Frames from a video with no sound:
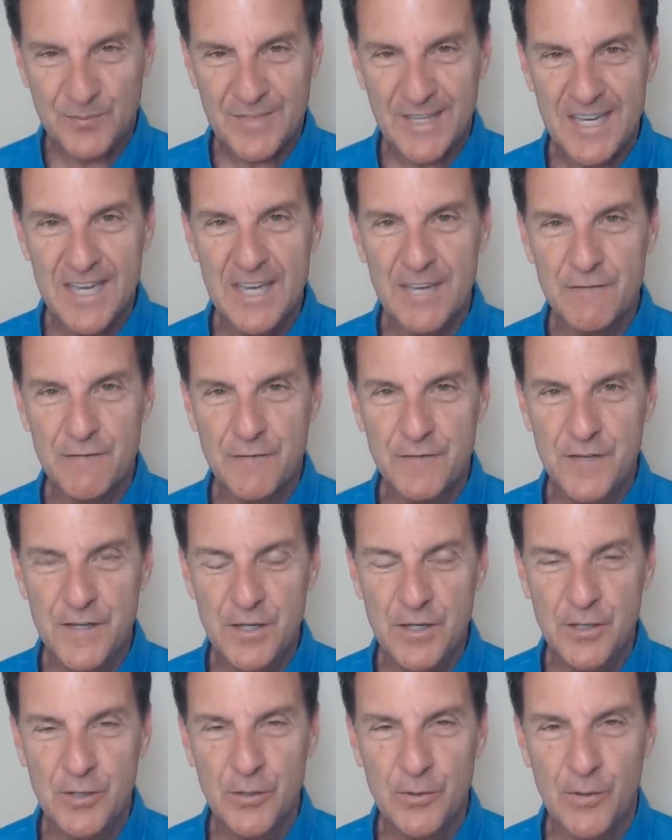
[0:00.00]
if
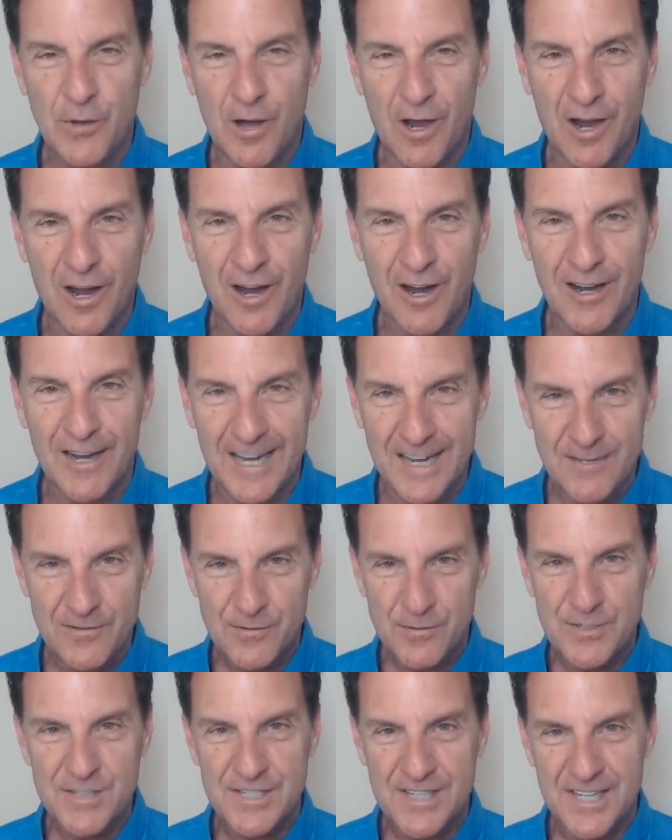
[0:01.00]
you are
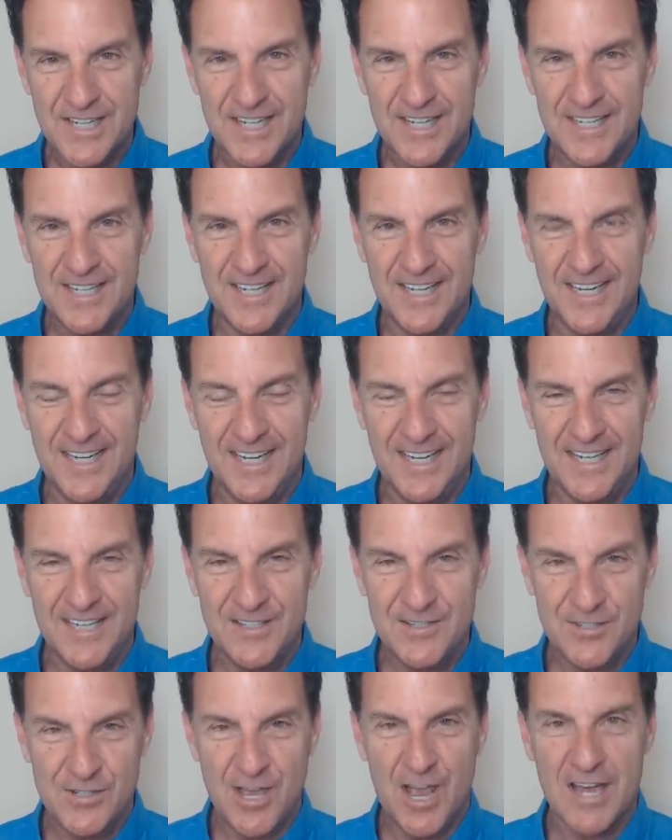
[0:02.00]
interested
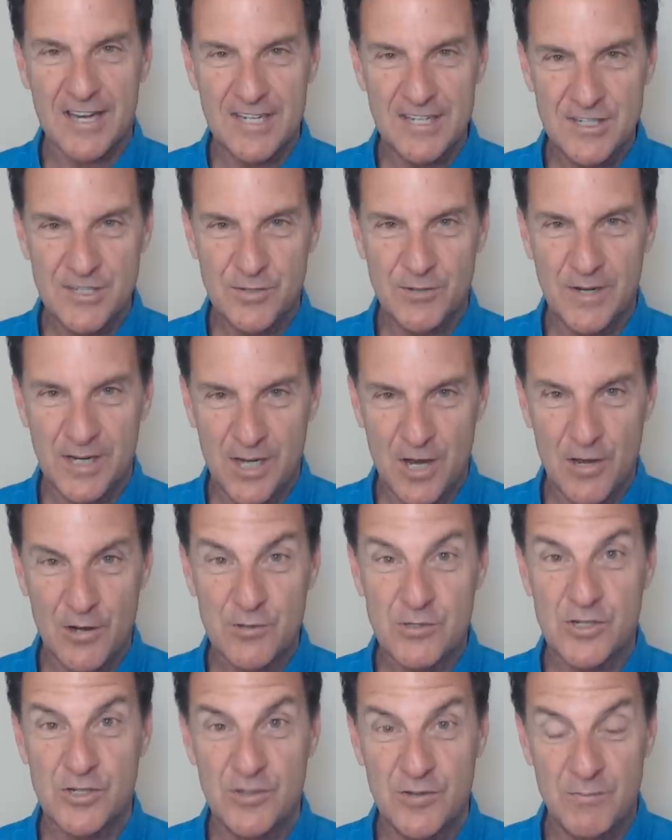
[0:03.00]
in talking to a
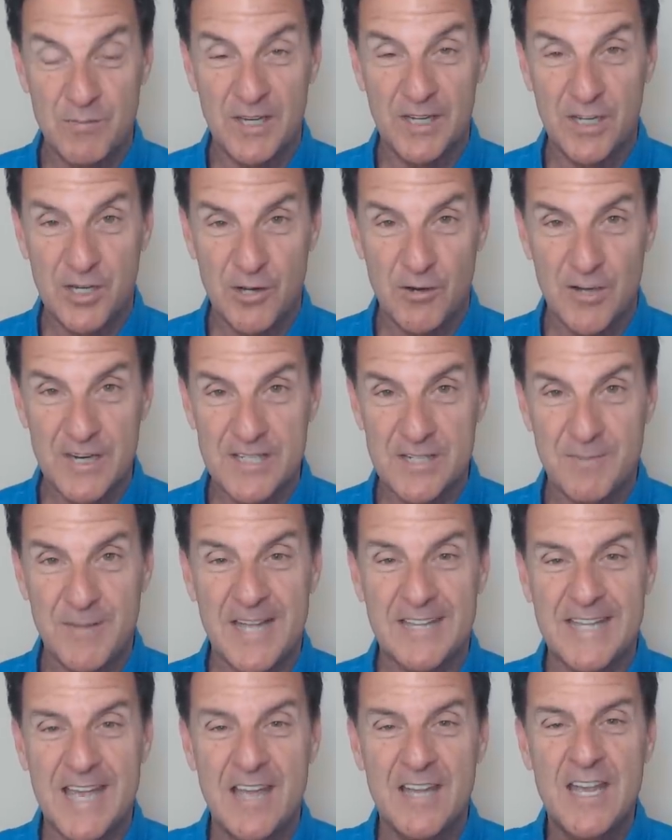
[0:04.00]
coach and you've been curious
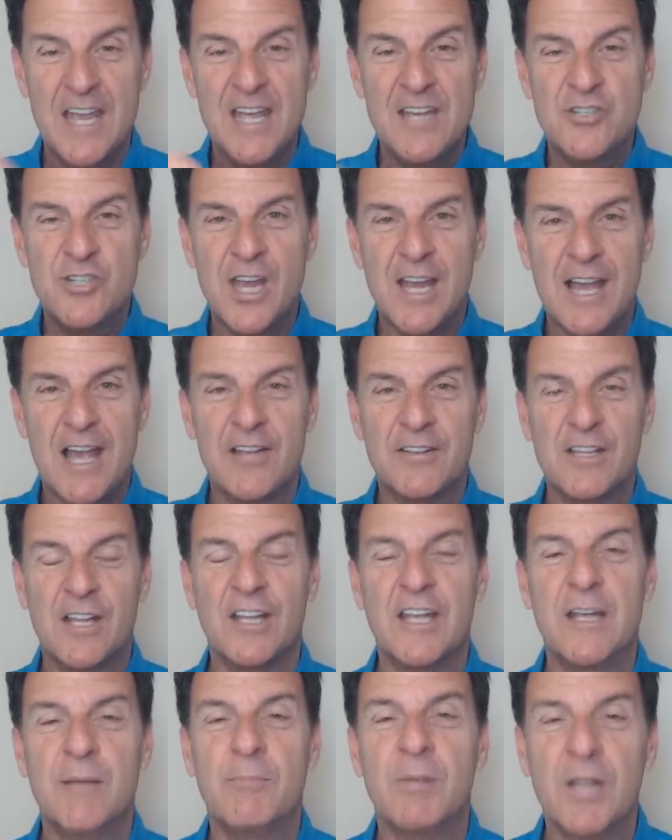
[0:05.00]
about that, check out the
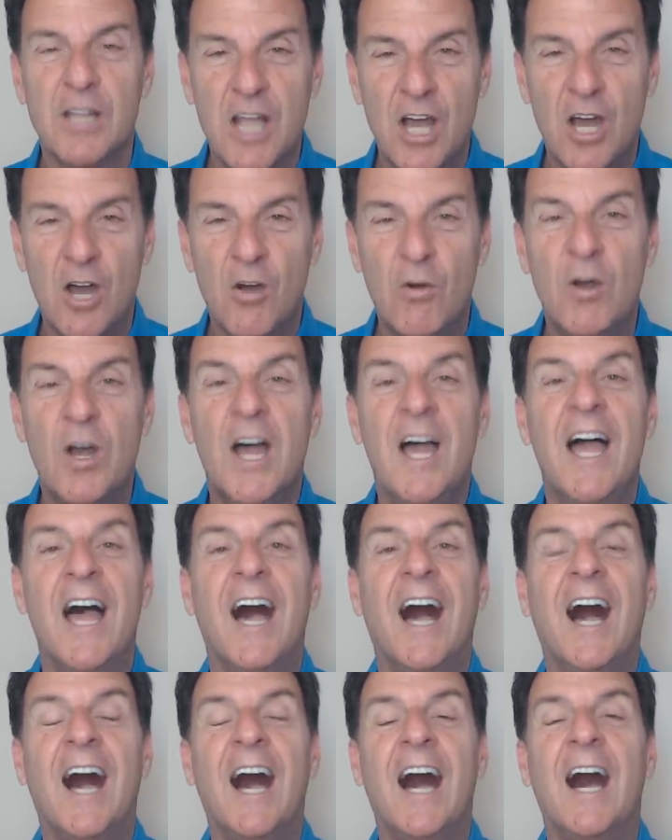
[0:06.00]
link below
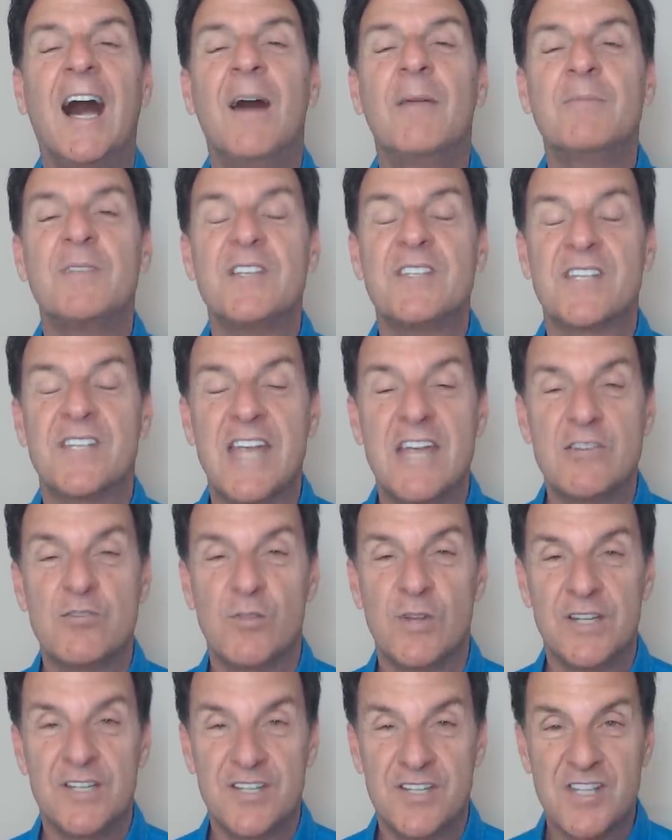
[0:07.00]
um, to
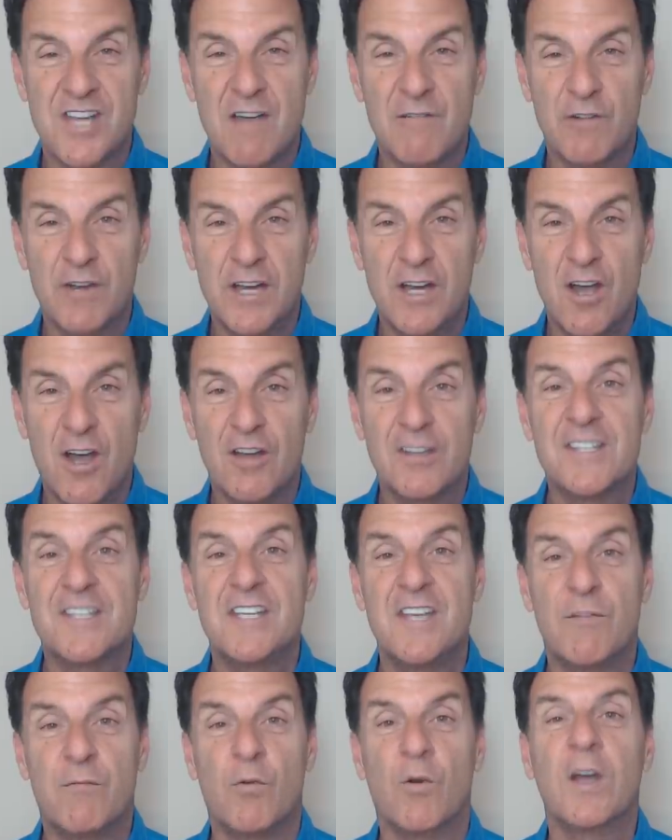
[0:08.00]
schedule a discovery call to see
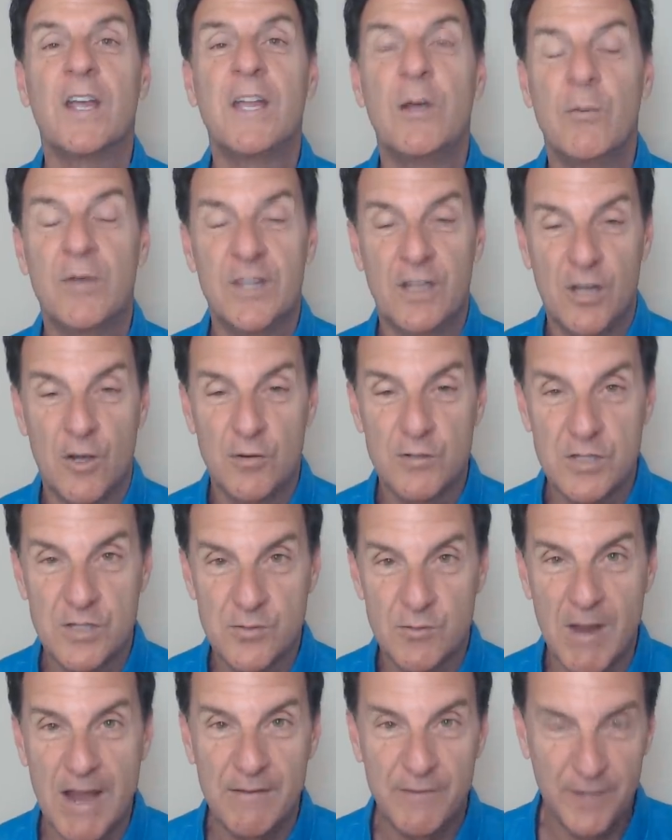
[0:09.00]
if working with a coach
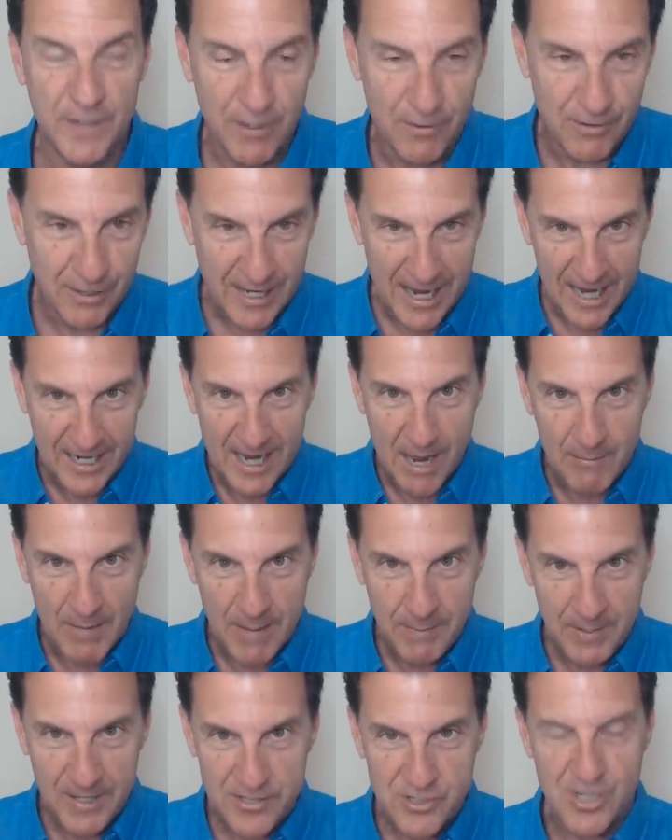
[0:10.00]
is right for you. Okay, I got my
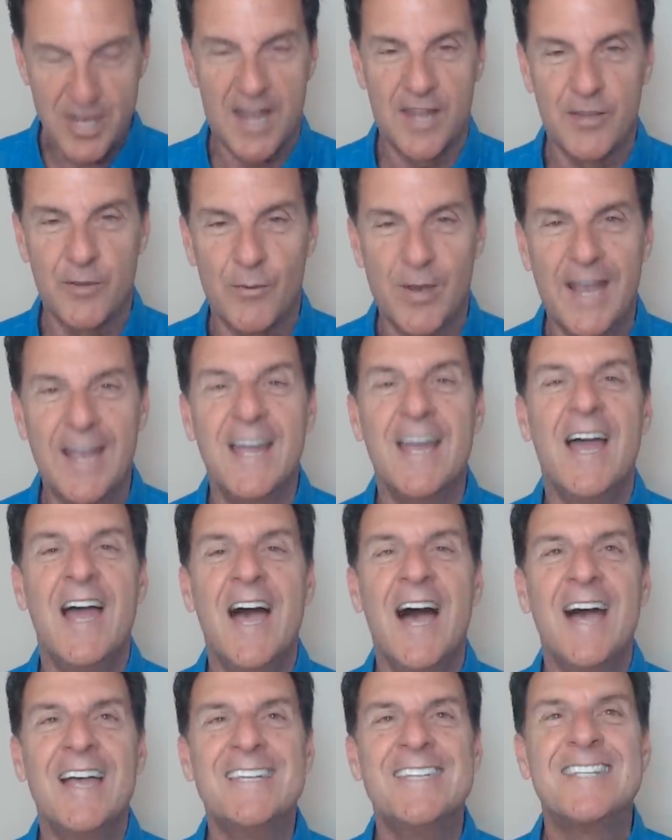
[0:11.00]
pitch out of the way.
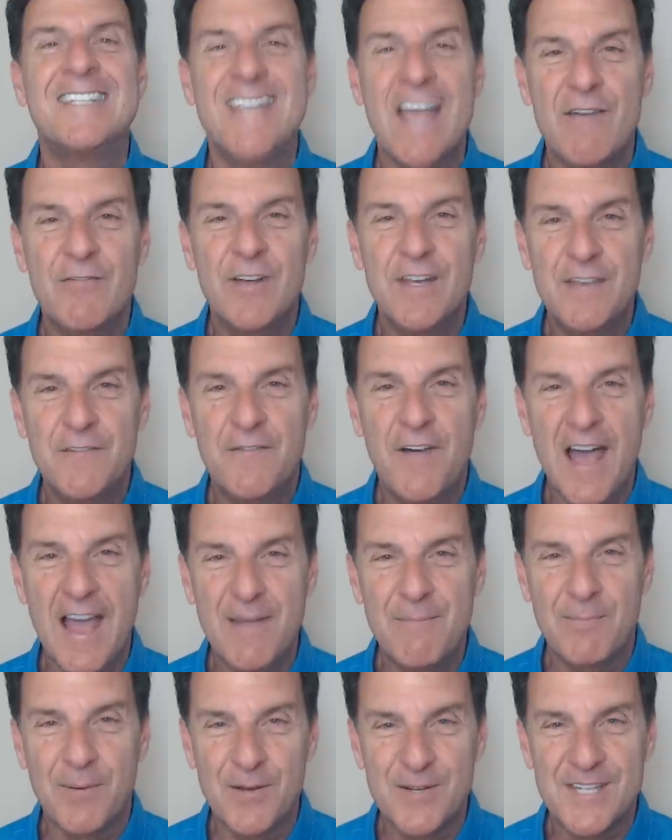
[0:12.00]

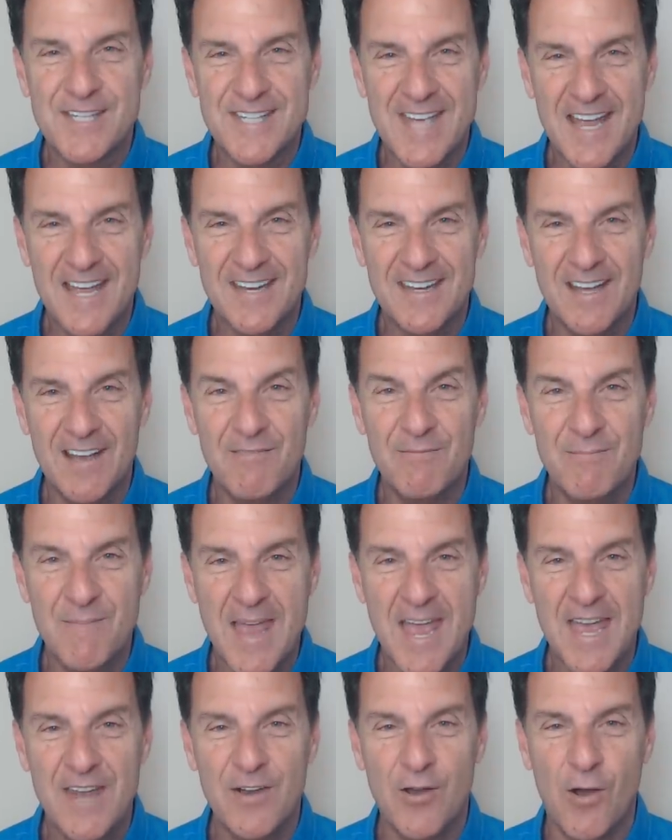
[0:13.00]
seventy-five percent of
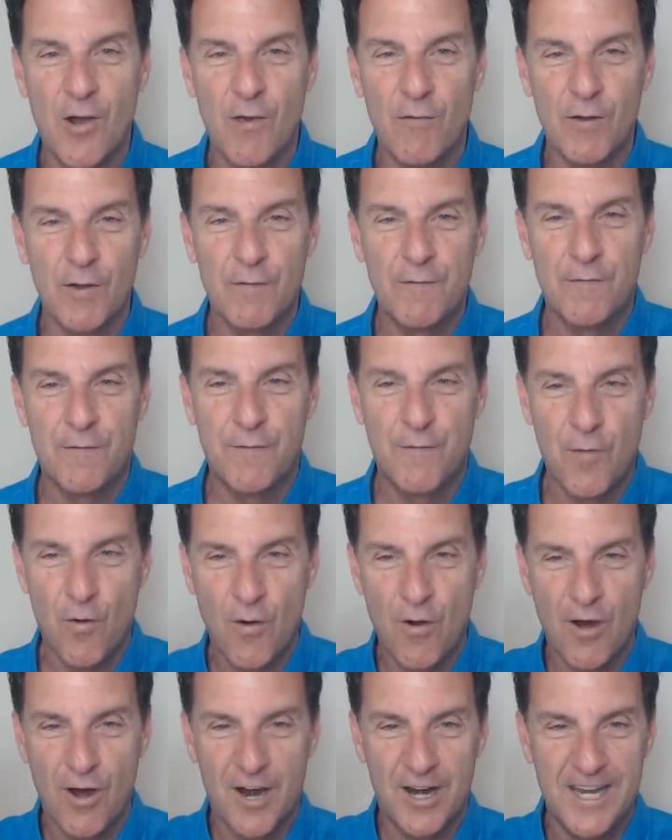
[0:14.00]
men over
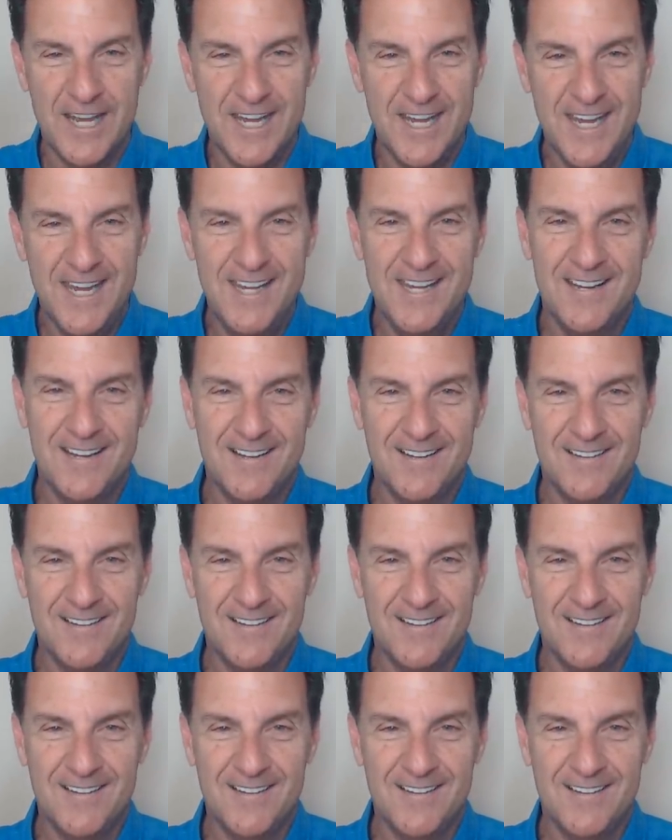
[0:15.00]
forty,